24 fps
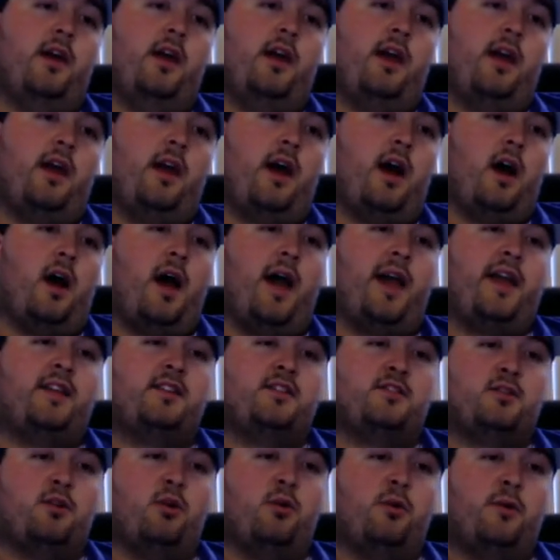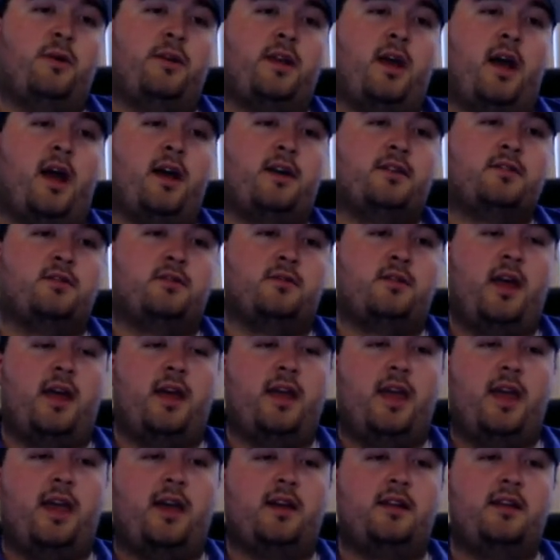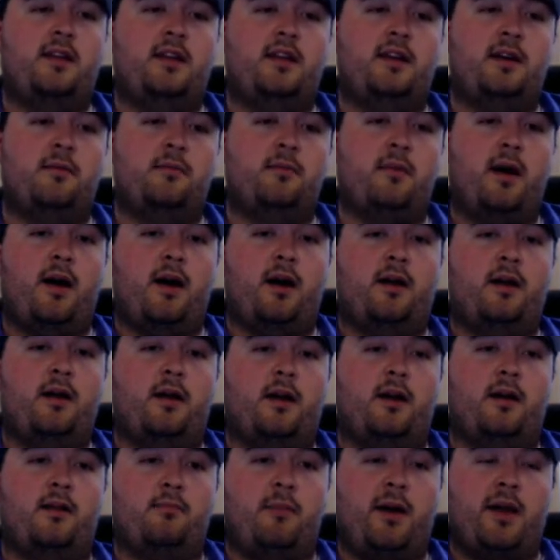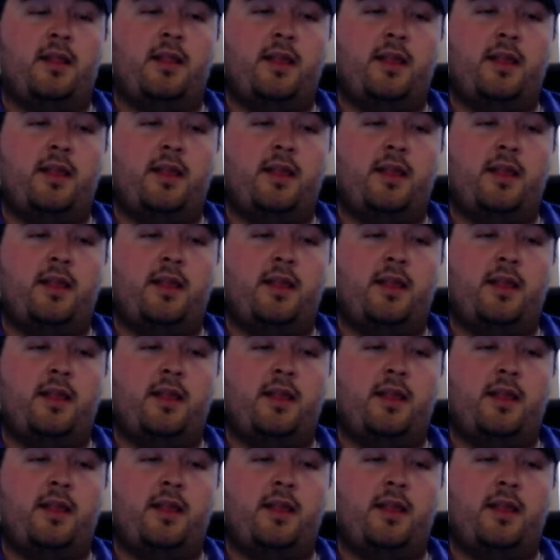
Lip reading: I can solo attack so they can't eat up my